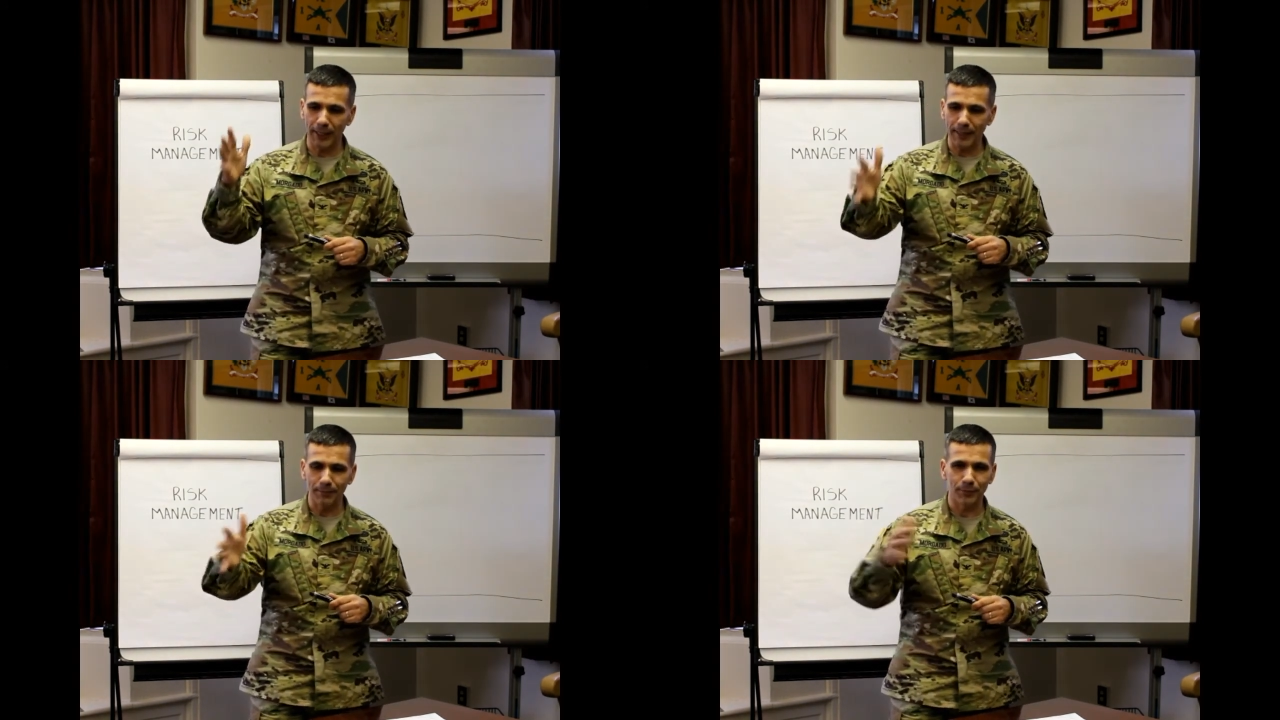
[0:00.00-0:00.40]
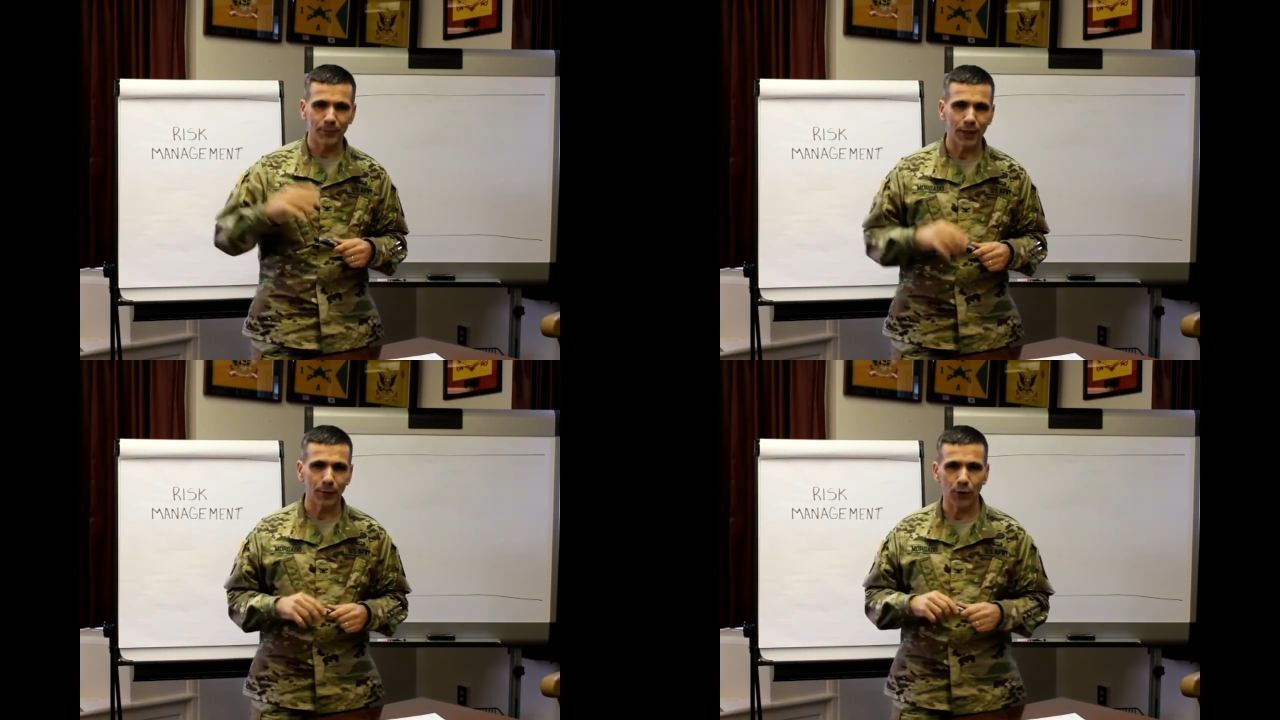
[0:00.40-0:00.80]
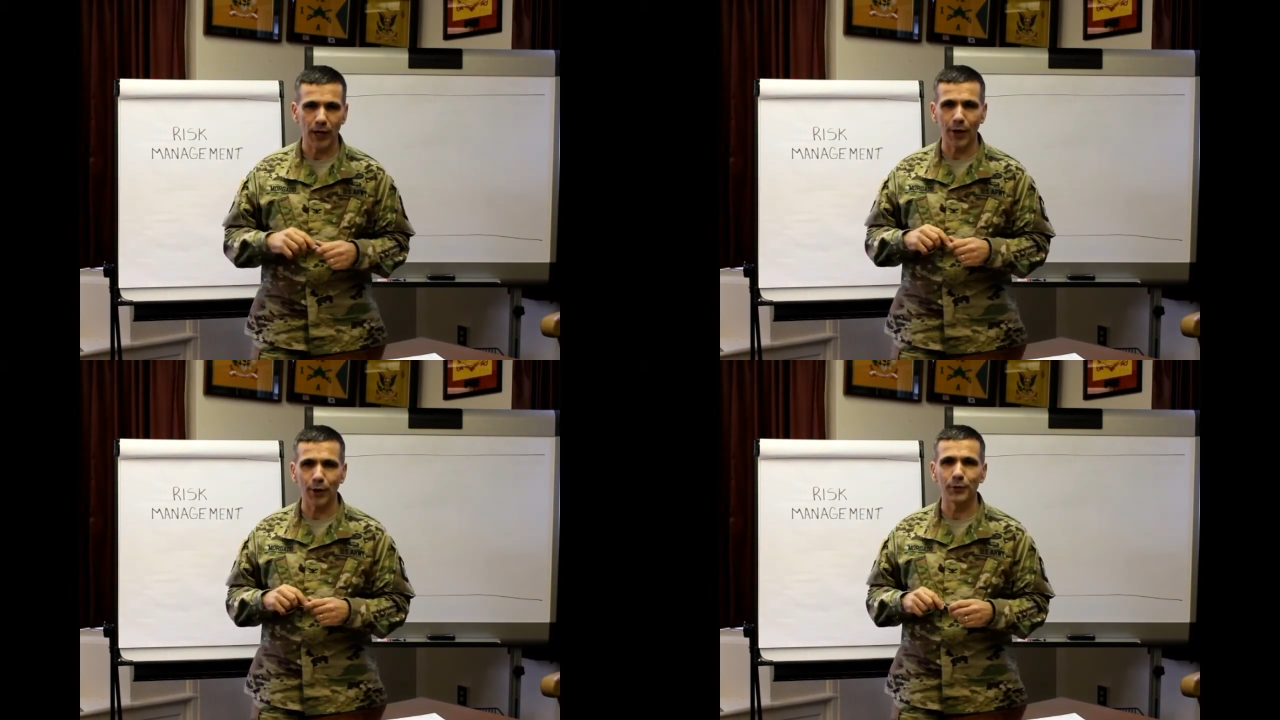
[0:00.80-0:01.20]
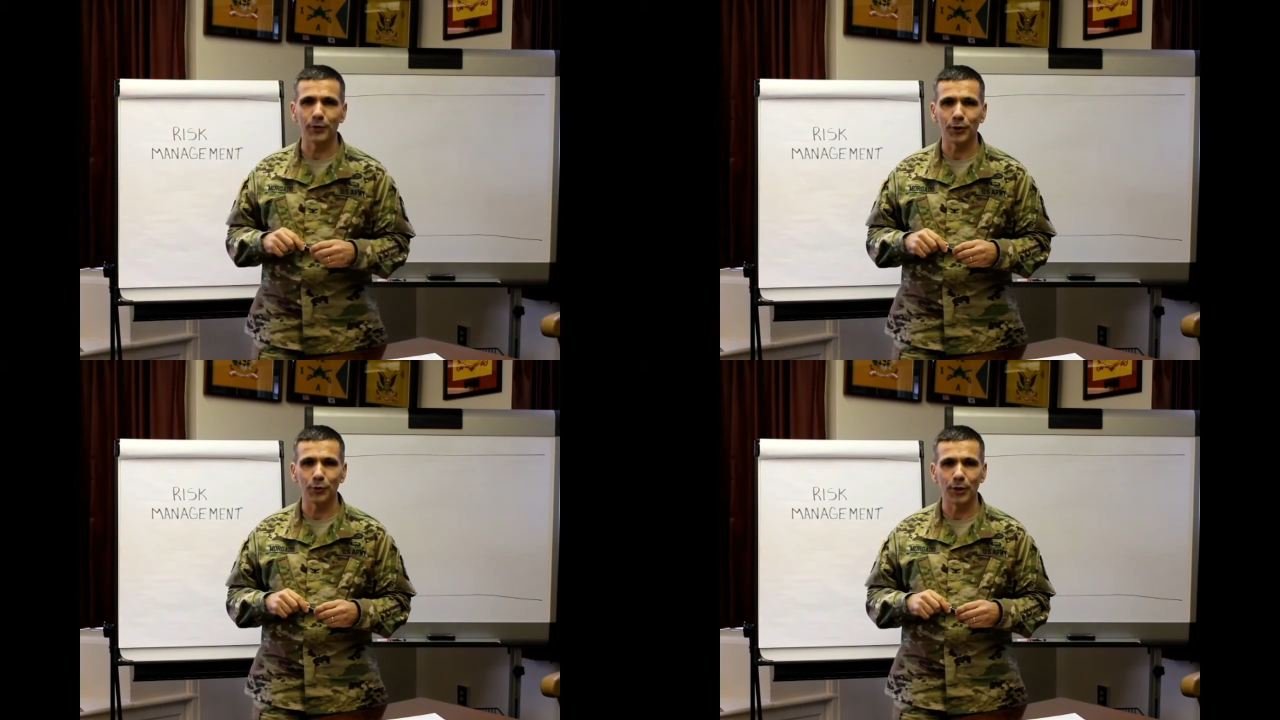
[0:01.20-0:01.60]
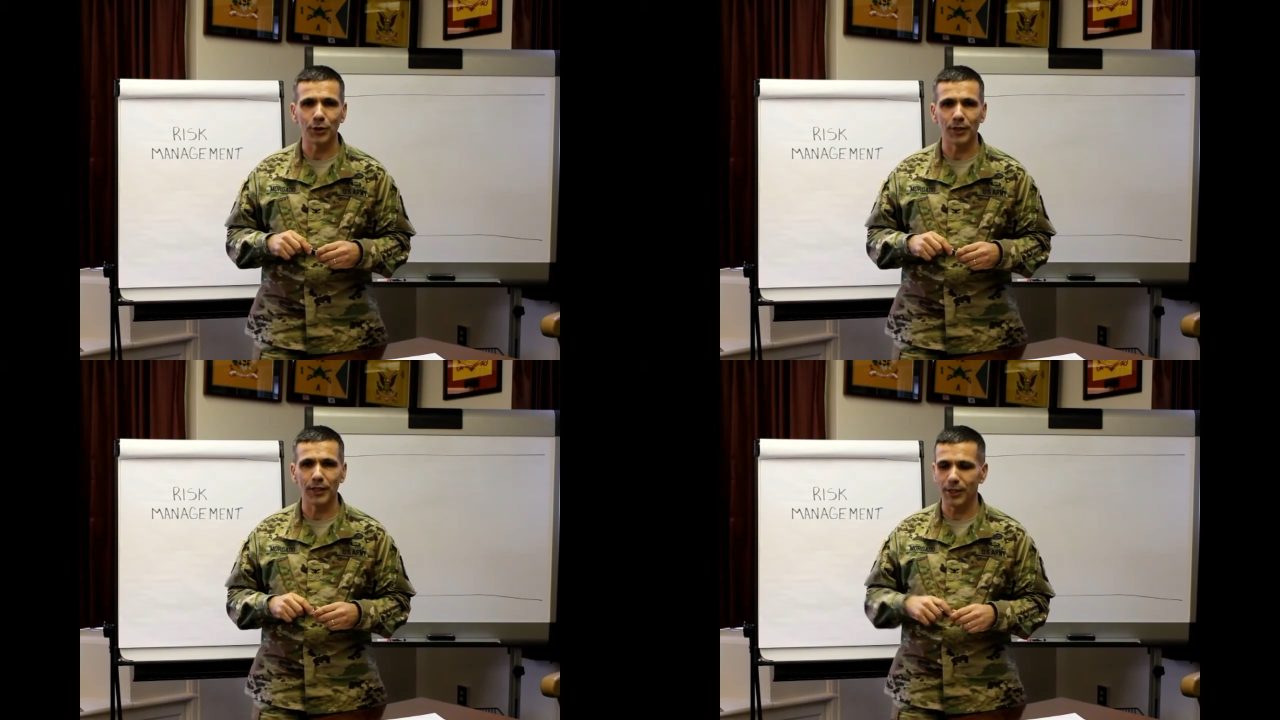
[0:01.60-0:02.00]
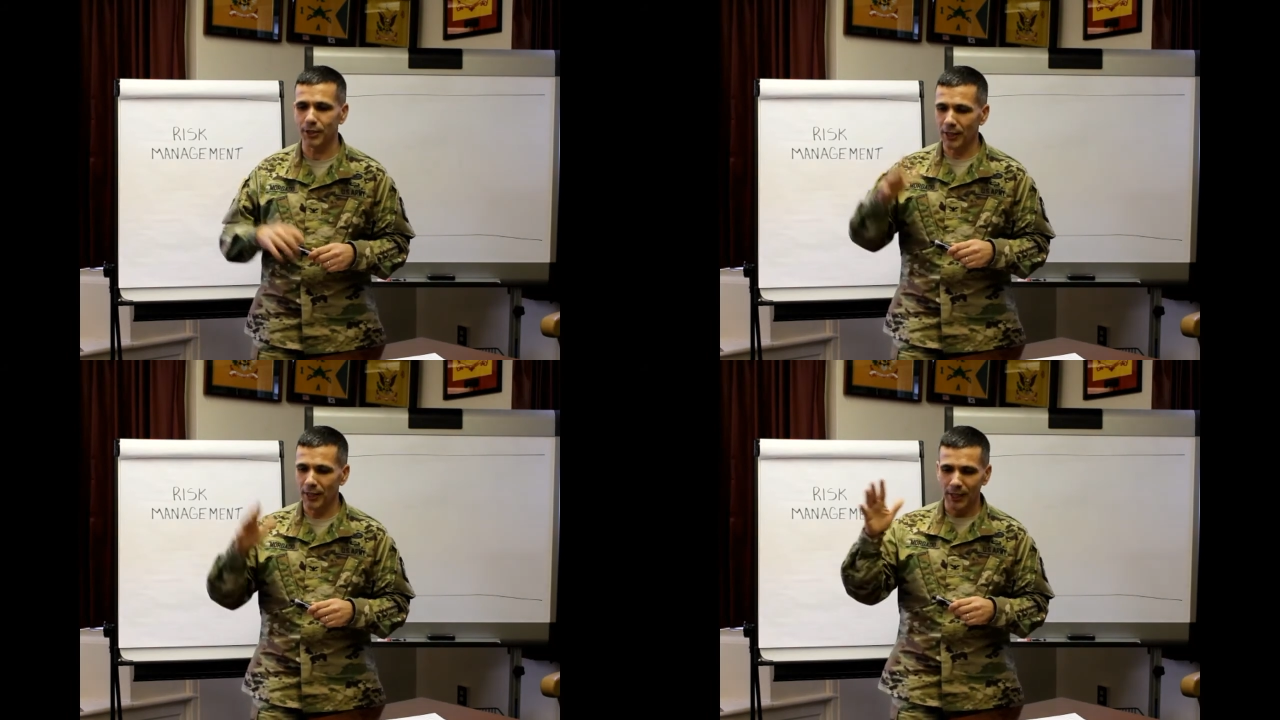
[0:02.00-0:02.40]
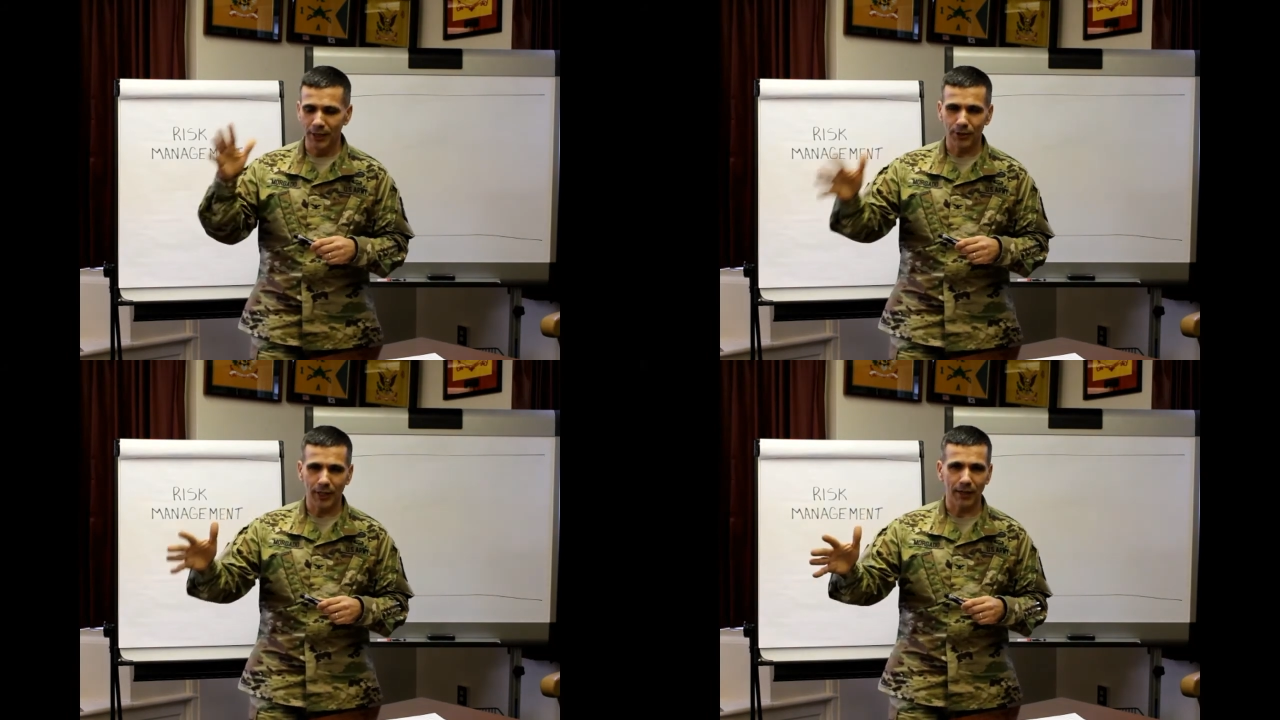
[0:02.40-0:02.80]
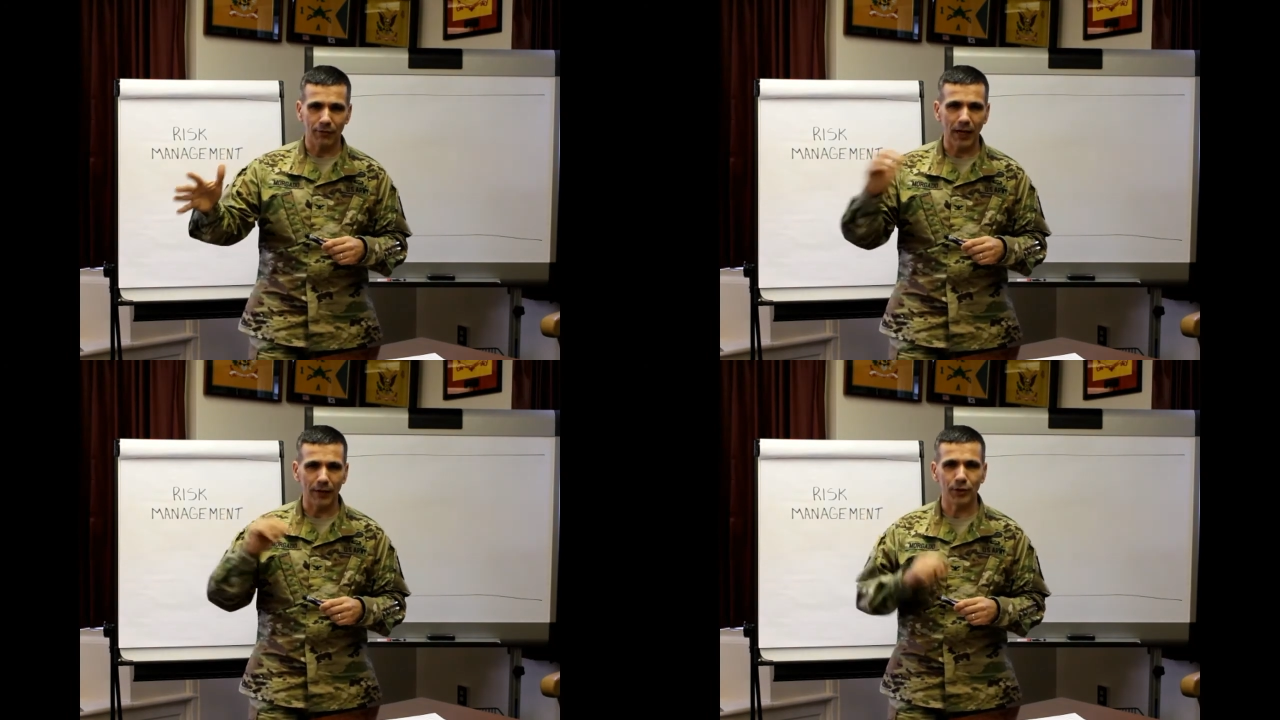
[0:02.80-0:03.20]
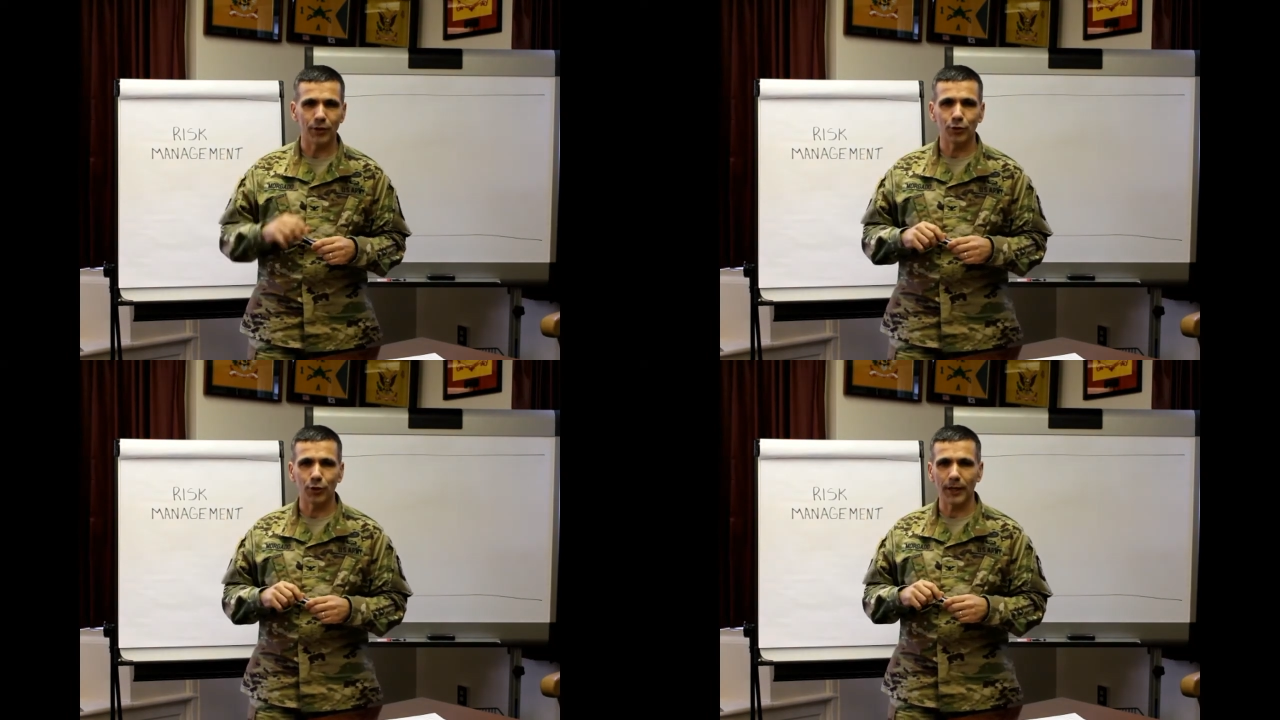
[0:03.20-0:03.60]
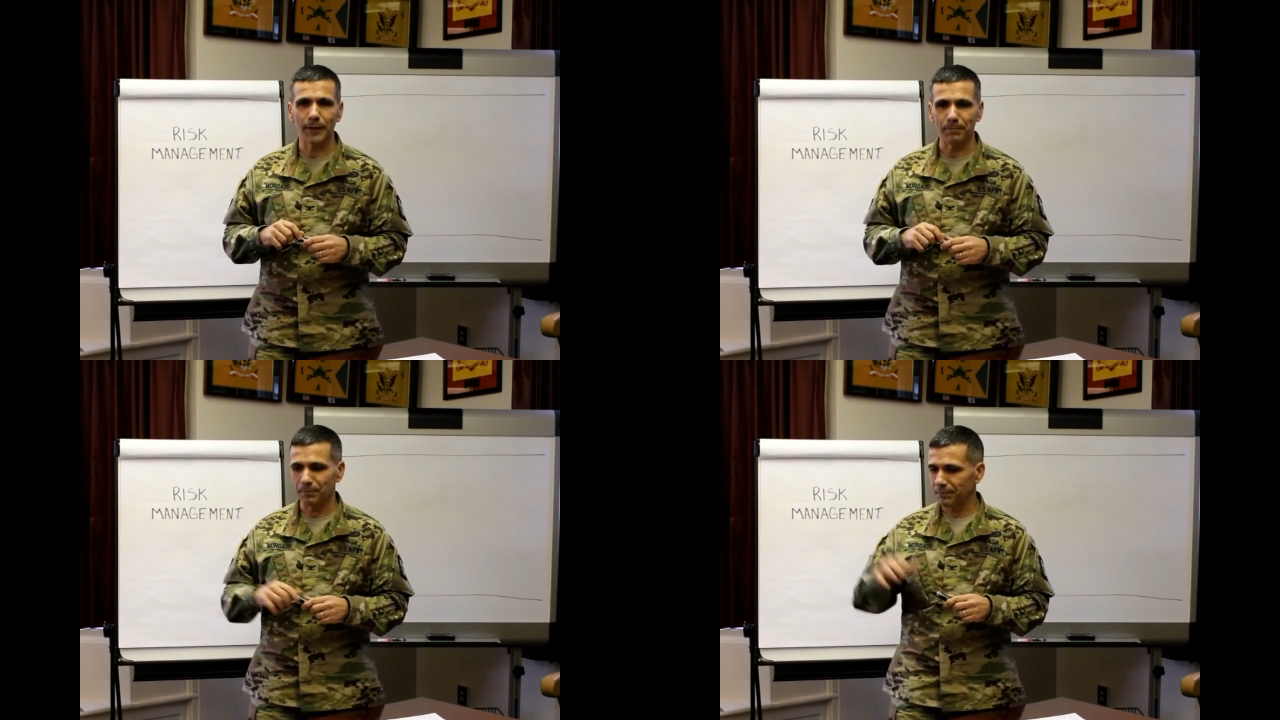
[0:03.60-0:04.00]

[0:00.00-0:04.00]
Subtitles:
Lieutenant Morgado, your mission is to take a 5-ton truck,